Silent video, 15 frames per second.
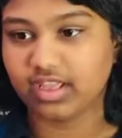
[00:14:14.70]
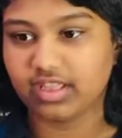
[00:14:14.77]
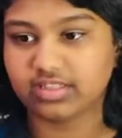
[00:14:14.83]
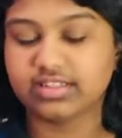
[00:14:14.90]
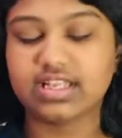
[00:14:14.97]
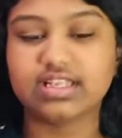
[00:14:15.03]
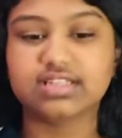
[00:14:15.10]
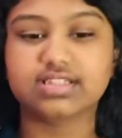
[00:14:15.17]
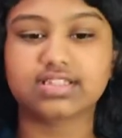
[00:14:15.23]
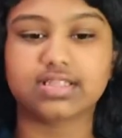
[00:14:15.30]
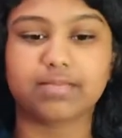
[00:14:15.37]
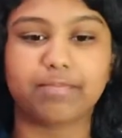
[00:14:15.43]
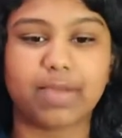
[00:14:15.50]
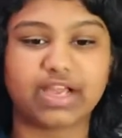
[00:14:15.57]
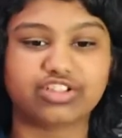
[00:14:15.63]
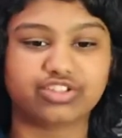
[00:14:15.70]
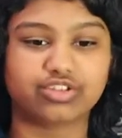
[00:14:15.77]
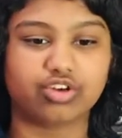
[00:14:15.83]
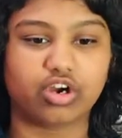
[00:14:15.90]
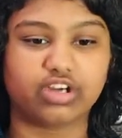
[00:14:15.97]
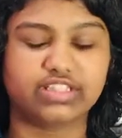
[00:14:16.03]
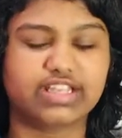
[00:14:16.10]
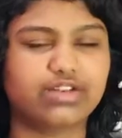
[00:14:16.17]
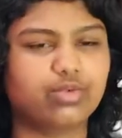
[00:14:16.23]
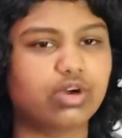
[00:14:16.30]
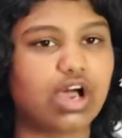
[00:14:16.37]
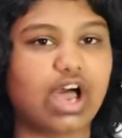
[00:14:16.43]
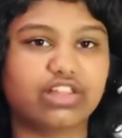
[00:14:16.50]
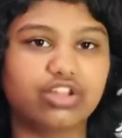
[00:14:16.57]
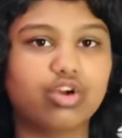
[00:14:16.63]
This patron god, there were
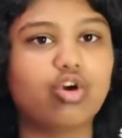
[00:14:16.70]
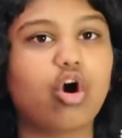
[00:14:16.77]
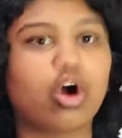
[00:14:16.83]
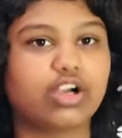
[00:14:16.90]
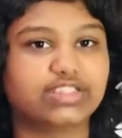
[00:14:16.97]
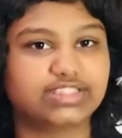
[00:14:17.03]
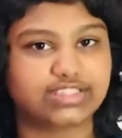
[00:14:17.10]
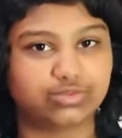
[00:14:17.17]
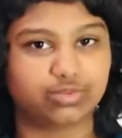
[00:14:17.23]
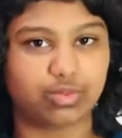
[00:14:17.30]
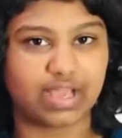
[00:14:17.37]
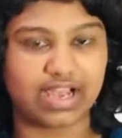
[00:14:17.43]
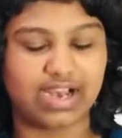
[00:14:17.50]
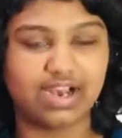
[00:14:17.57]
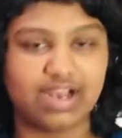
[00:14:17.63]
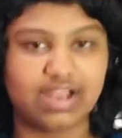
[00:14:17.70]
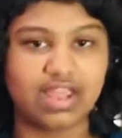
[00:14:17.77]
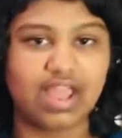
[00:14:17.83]
other gods as well,